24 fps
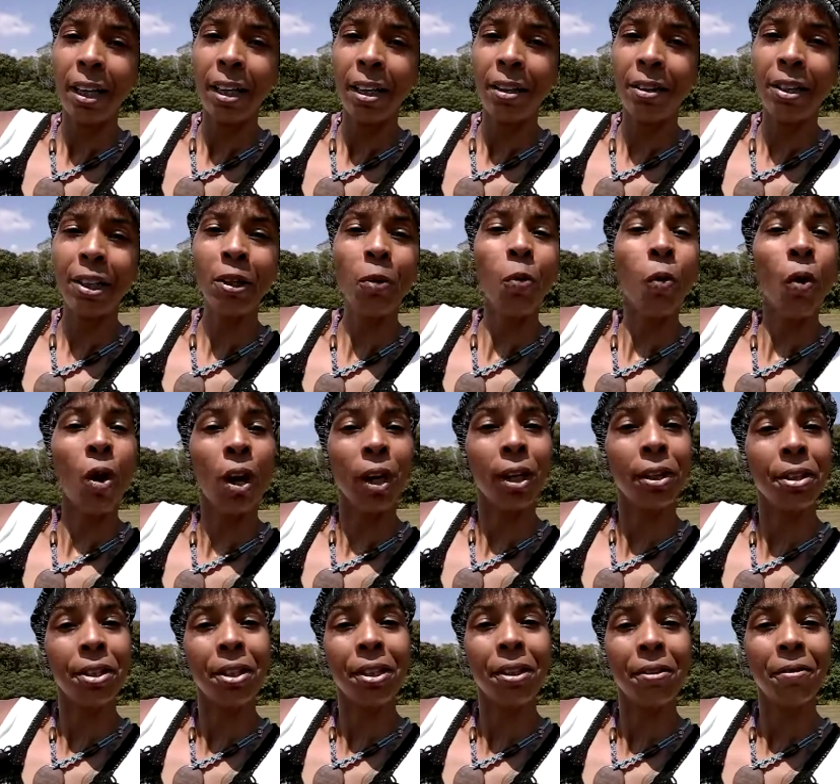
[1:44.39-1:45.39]
the
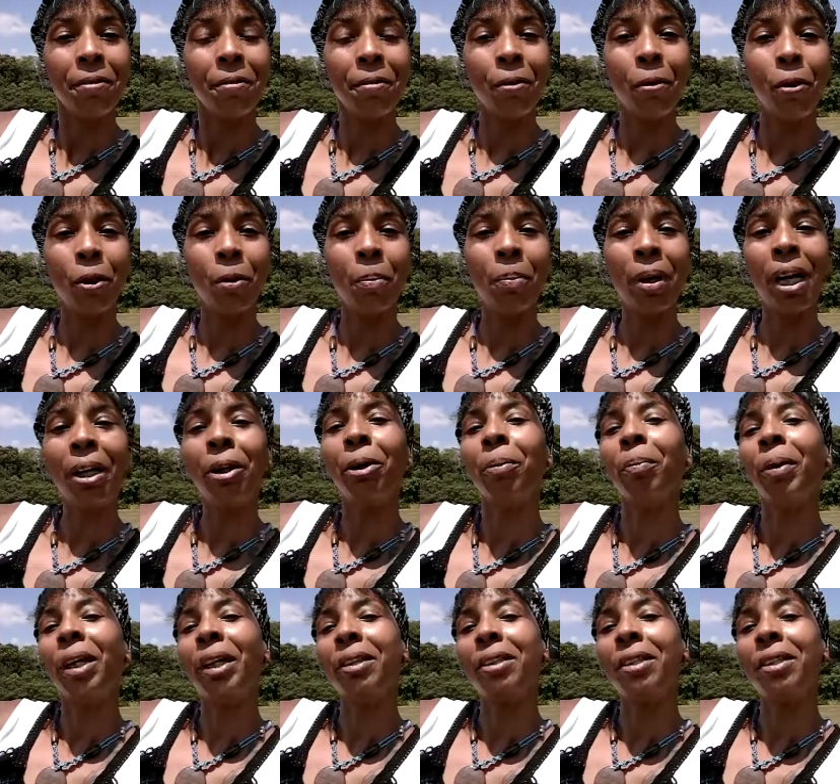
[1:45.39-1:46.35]
want for betterment.